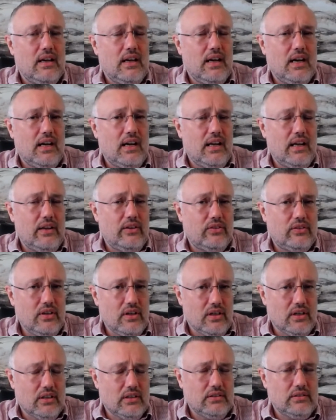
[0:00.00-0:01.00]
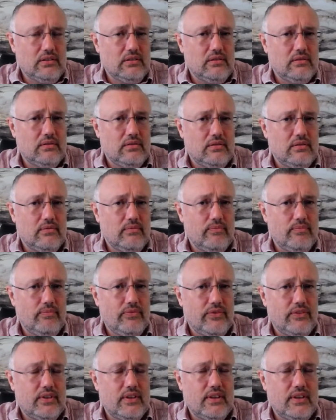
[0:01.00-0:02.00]
an A star
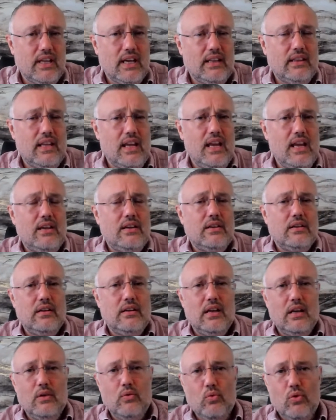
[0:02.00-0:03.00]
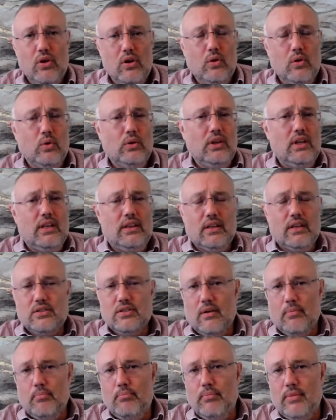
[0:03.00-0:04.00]
so that they can enroll in the
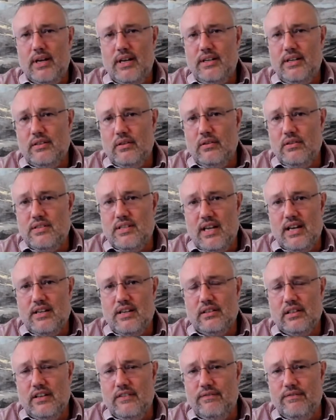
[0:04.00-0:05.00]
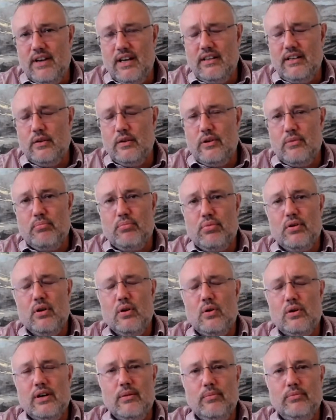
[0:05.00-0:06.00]
top medical, dental, and veterinary
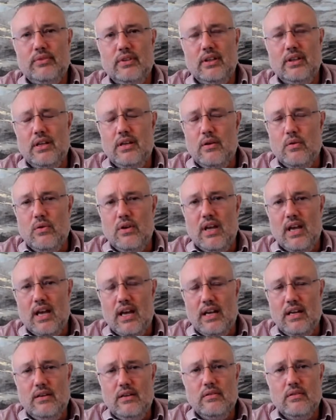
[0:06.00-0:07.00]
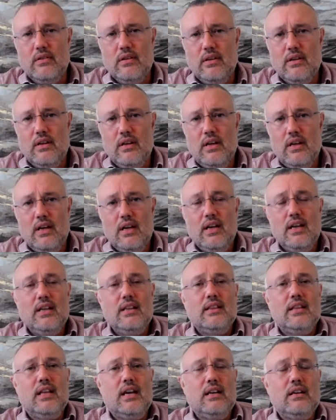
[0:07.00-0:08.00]
programs in the UK,
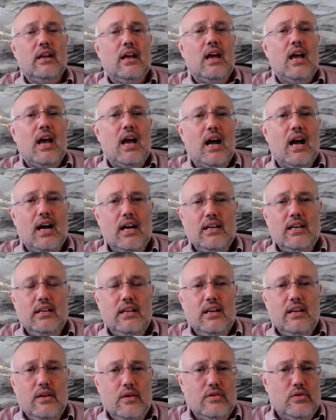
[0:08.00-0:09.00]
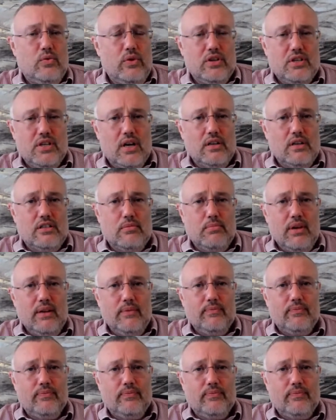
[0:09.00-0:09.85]
then I need you to reach out to me.